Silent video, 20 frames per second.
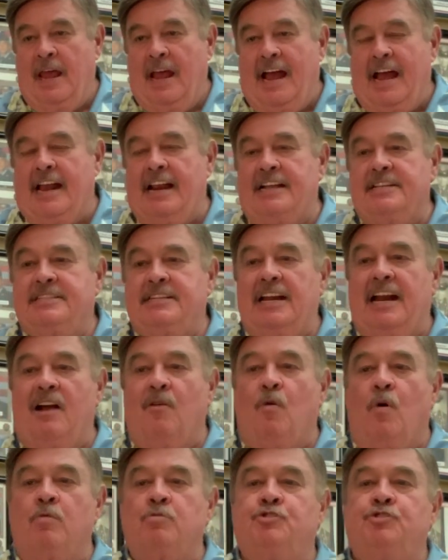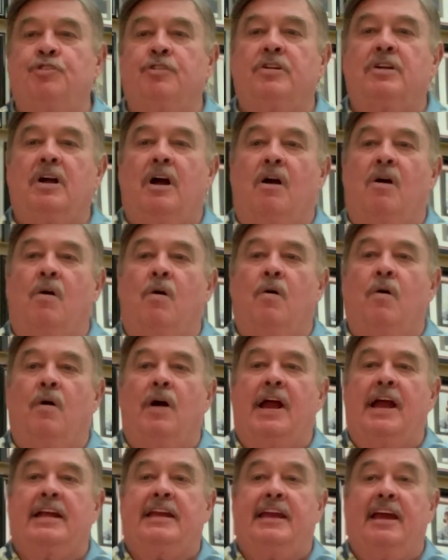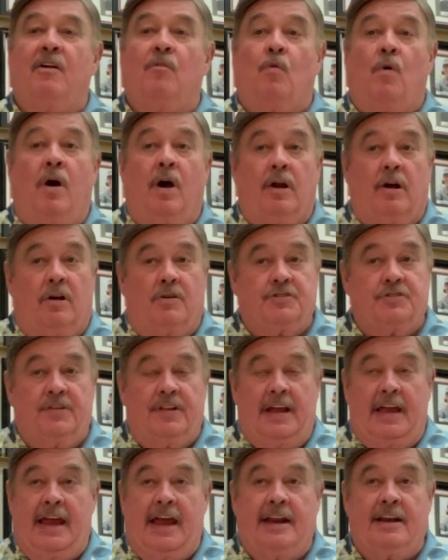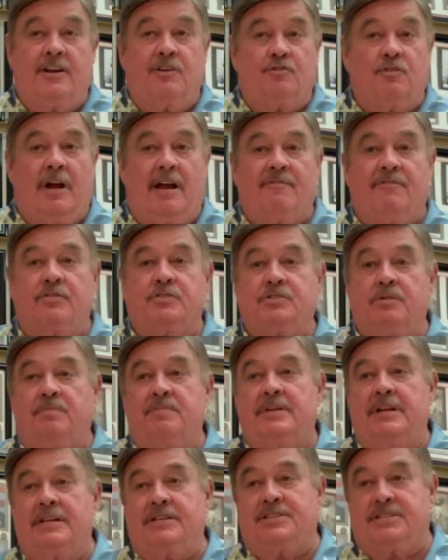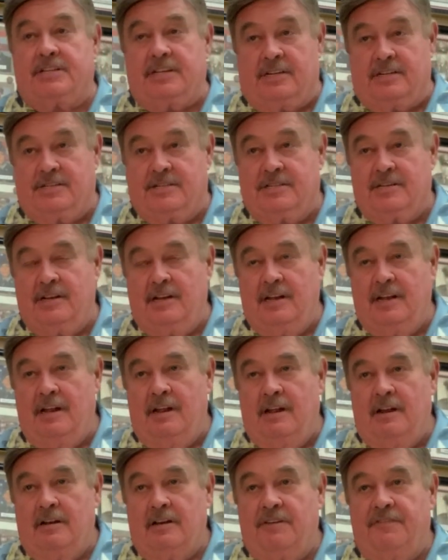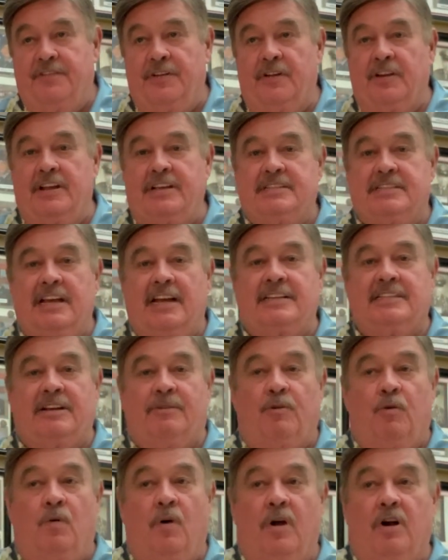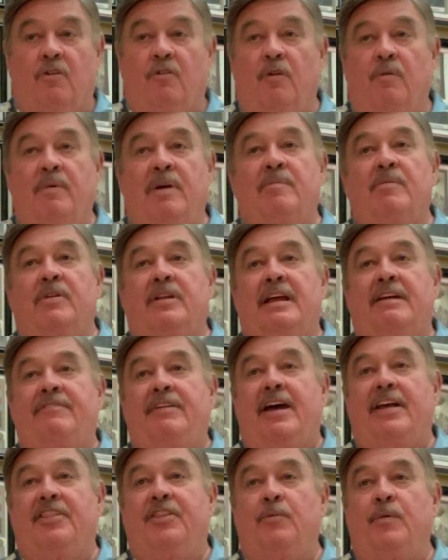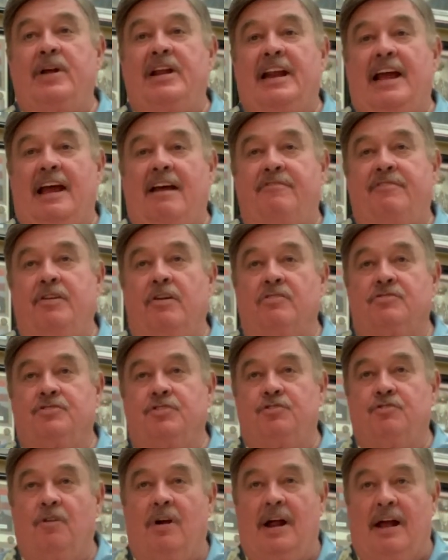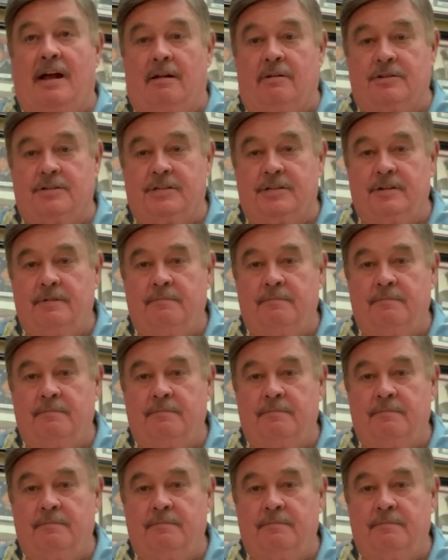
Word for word: And he said, I want you to go and get water. So they had to travel some distance to fill these things up with water. Remember, they've had three and a half years of drought.